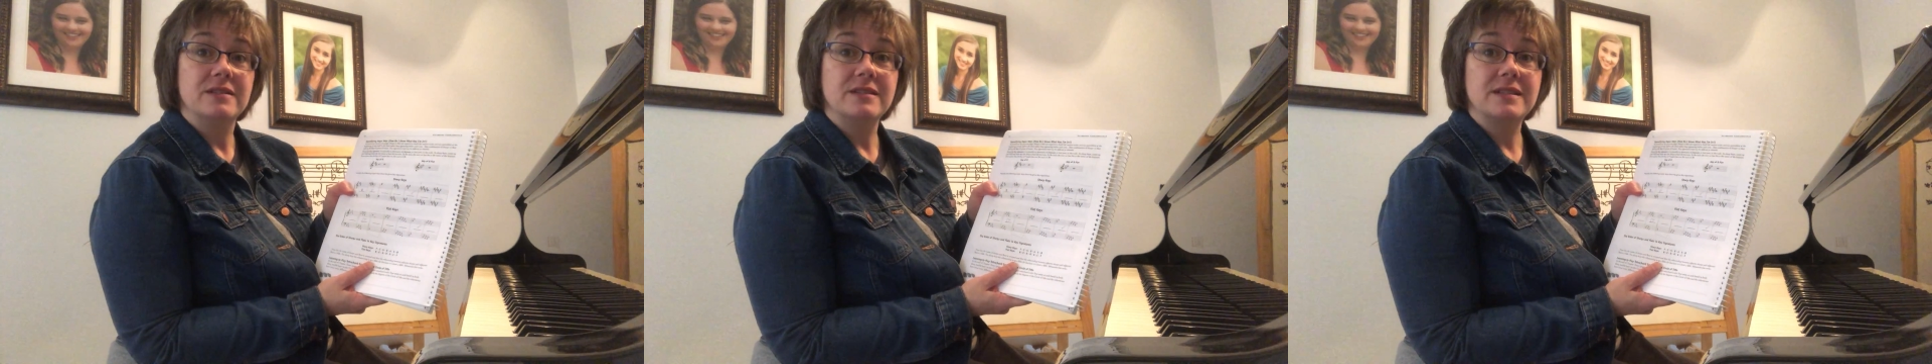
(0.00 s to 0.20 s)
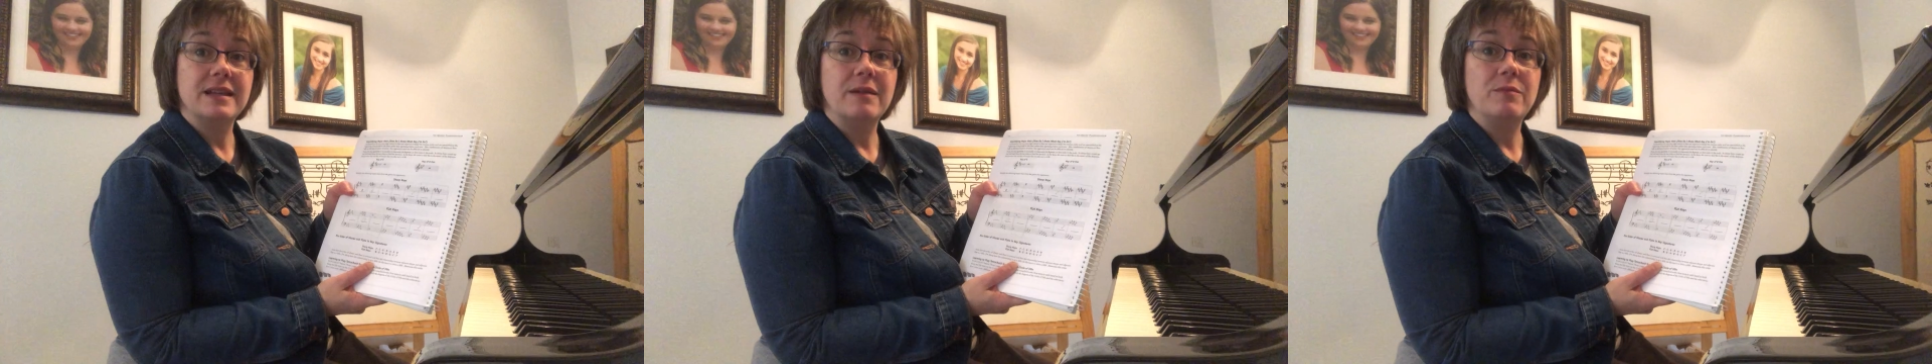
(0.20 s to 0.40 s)

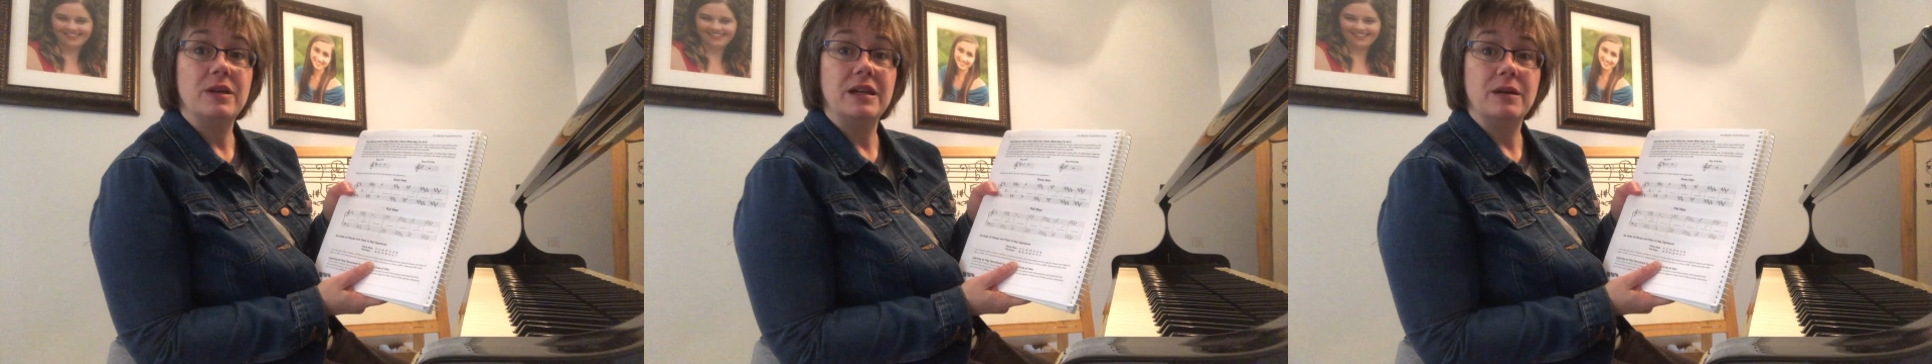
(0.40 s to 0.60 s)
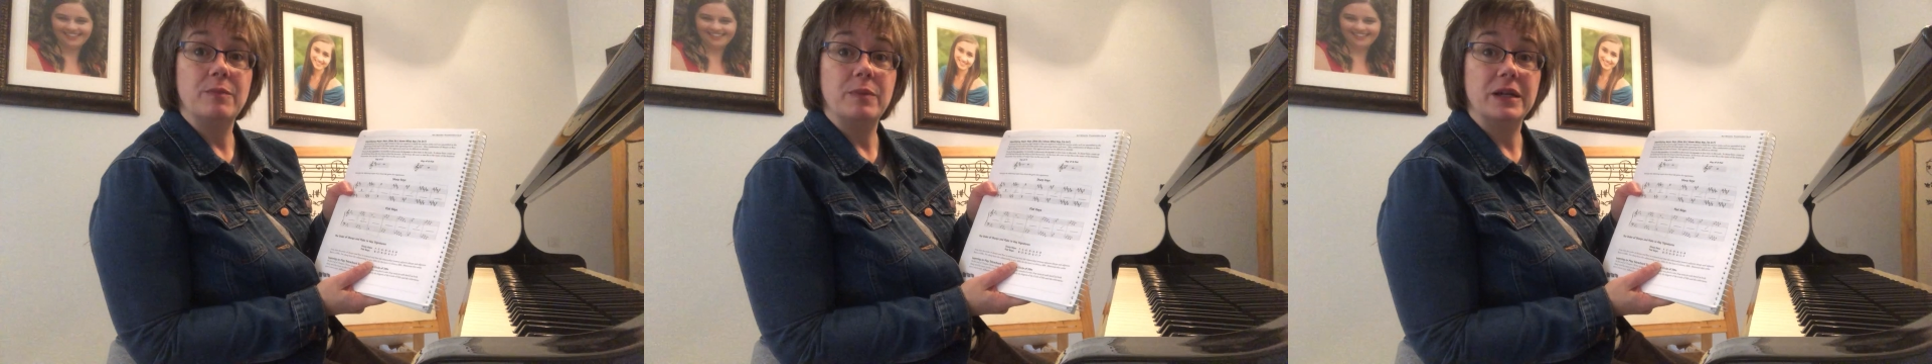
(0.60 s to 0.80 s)
Send
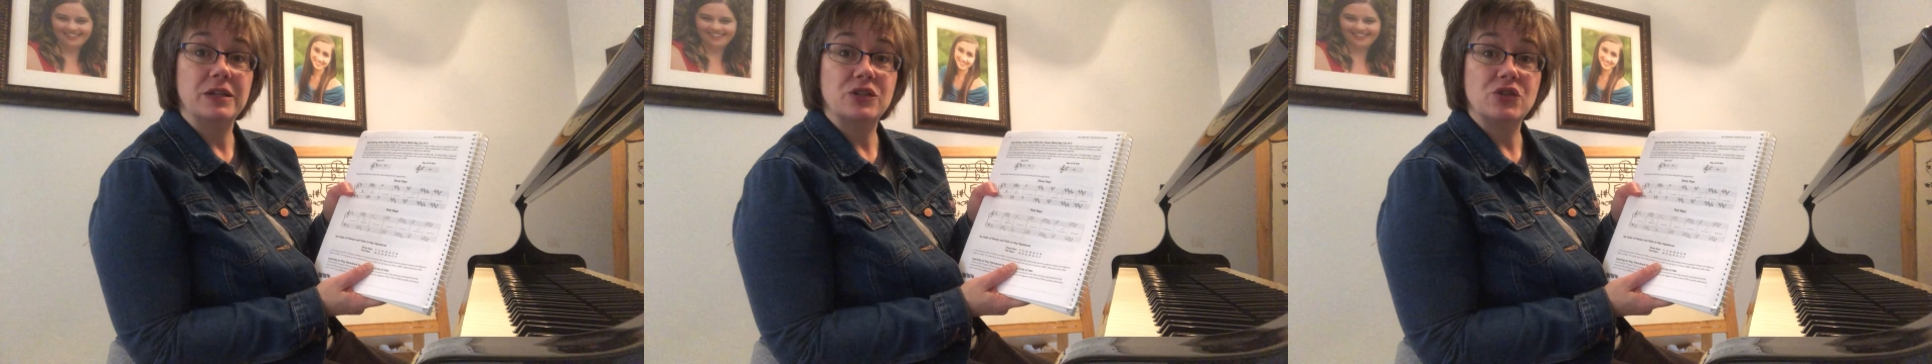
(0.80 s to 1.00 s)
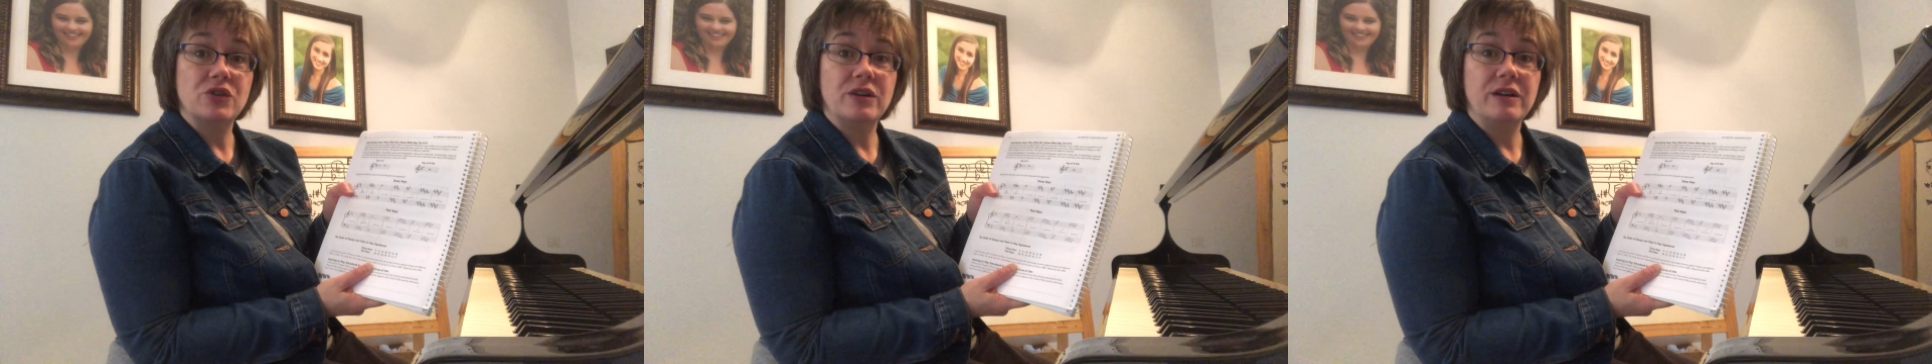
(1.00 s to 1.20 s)
me a
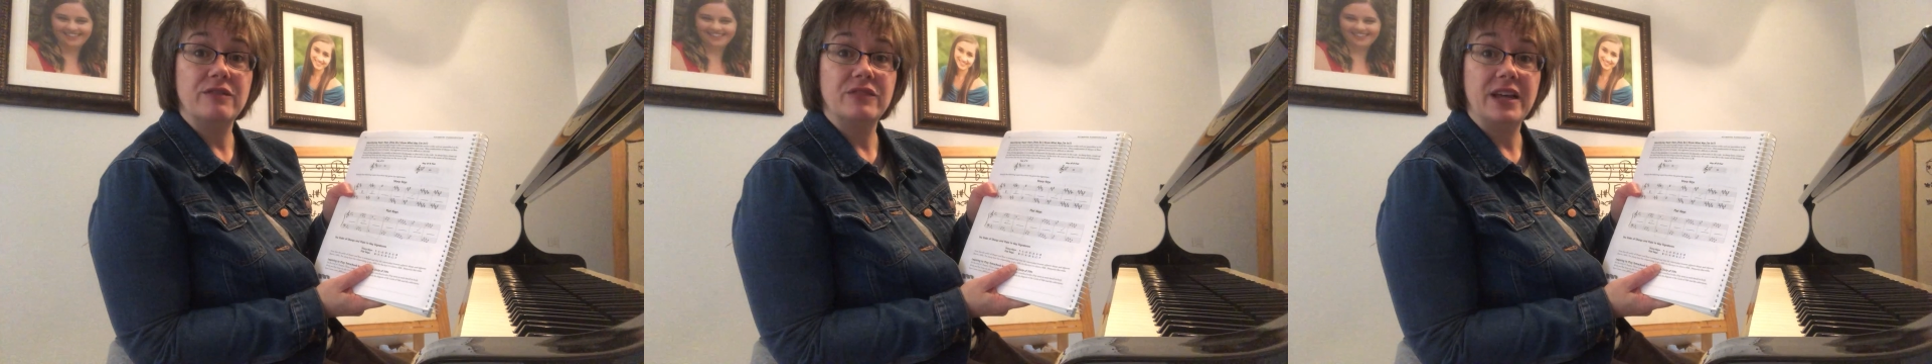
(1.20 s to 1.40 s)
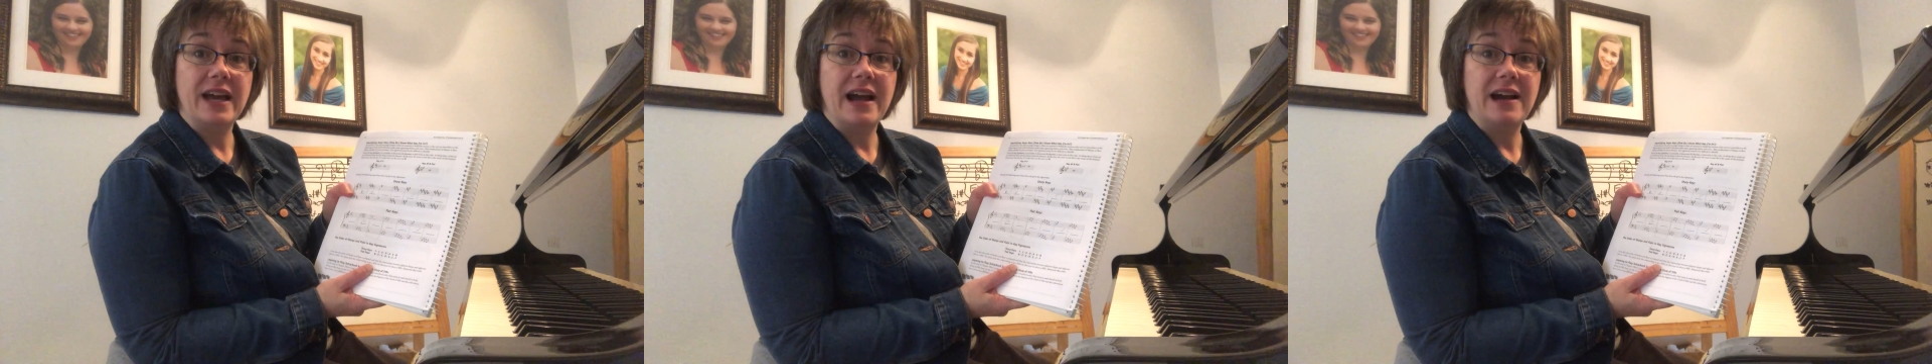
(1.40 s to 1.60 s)
picture
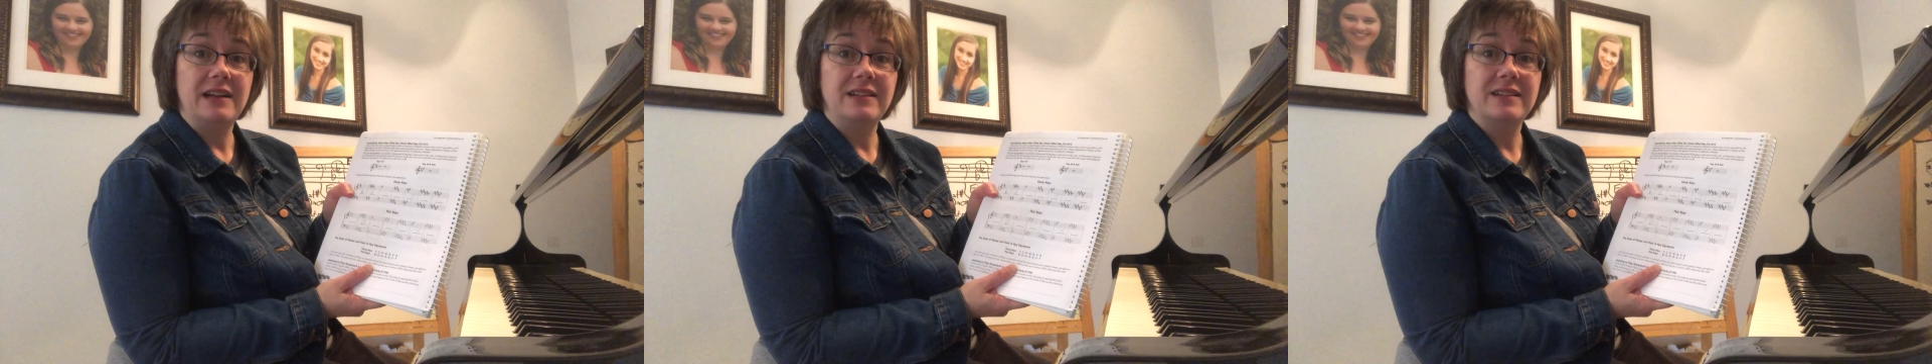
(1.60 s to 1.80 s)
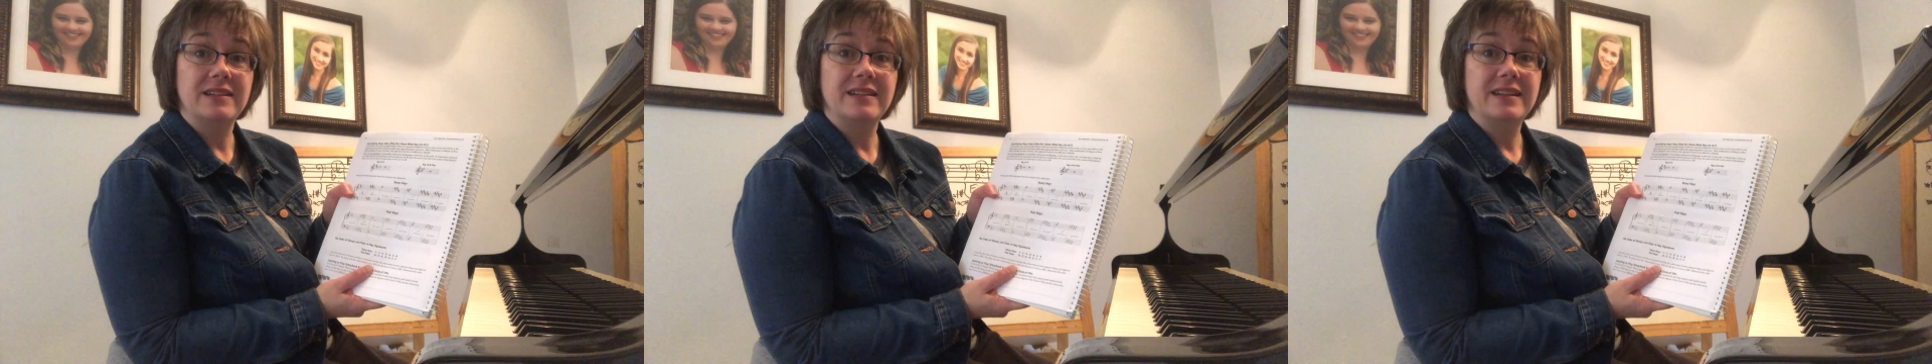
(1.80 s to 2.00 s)
of
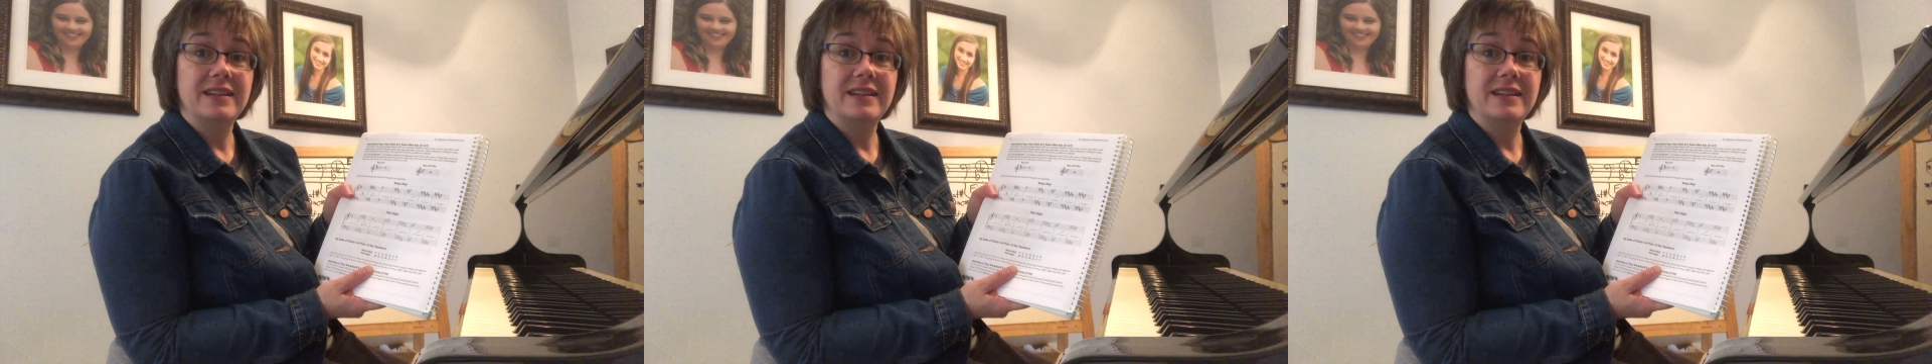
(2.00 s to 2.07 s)
that.